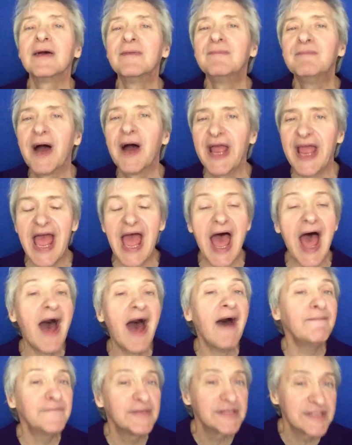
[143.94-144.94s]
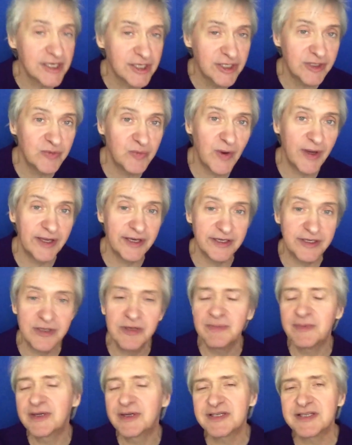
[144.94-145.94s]
my app is a good way to do
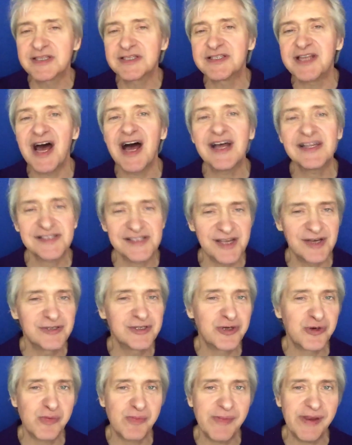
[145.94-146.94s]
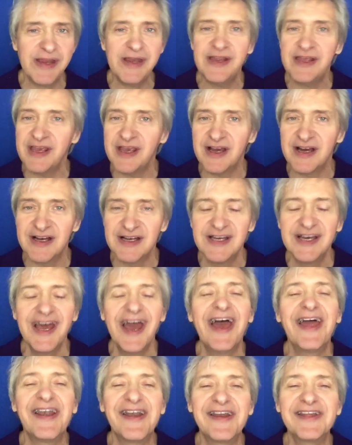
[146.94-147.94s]
it because it's not social media
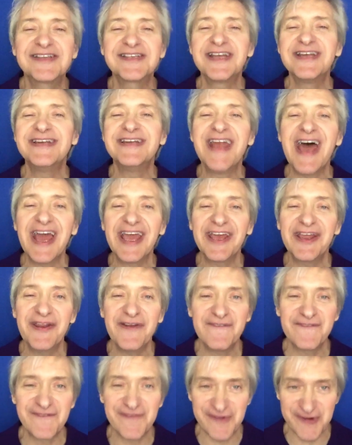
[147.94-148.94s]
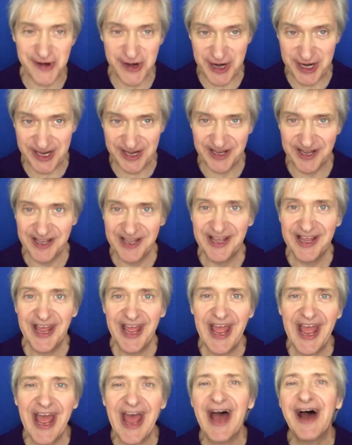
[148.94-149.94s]
and it is a negative free
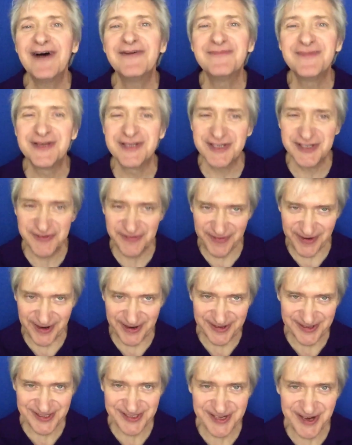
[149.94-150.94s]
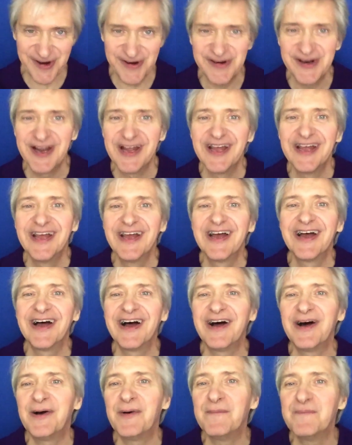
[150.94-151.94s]
atmosphere. So
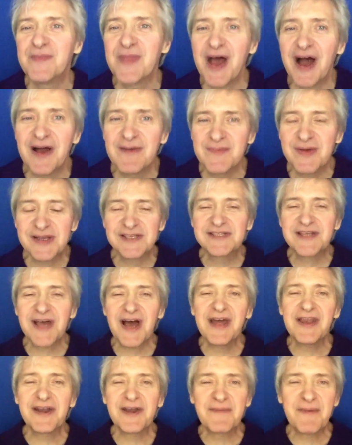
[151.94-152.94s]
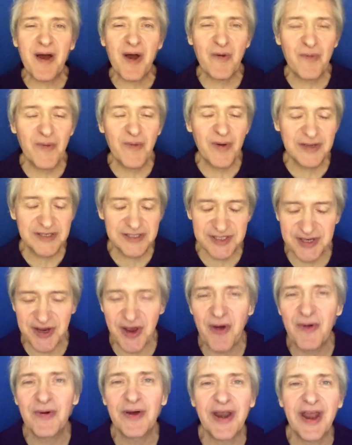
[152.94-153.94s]
um, I'm excited about what's
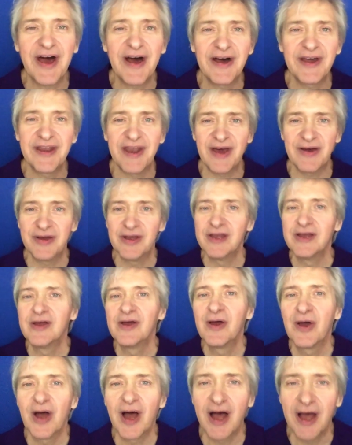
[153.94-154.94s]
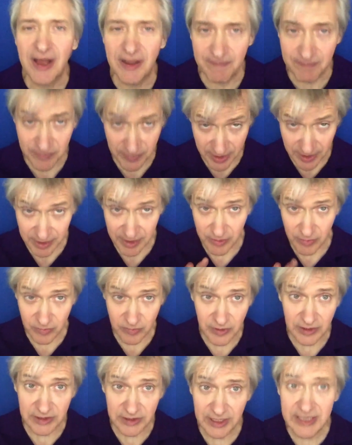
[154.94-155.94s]
going on. I, am um, going to
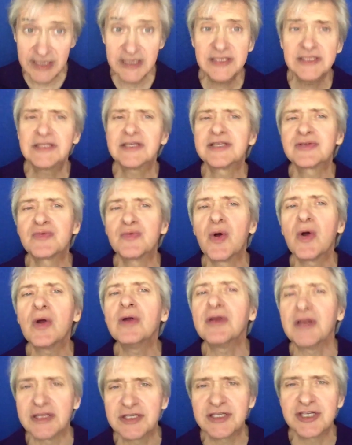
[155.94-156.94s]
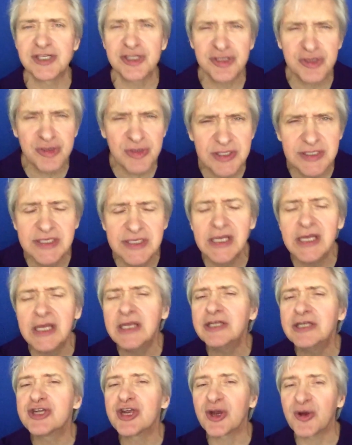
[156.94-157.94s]
release this word. It's a
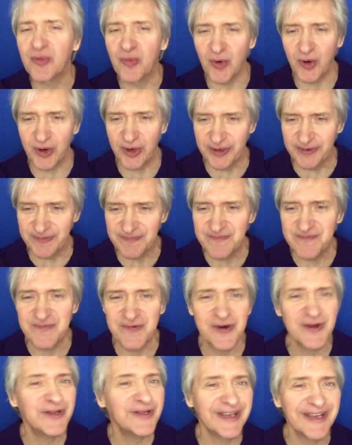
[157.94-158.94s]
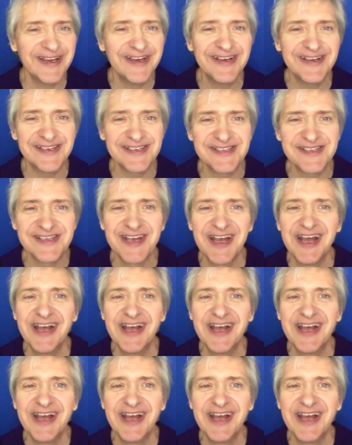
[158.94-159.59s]
strategic word, really is,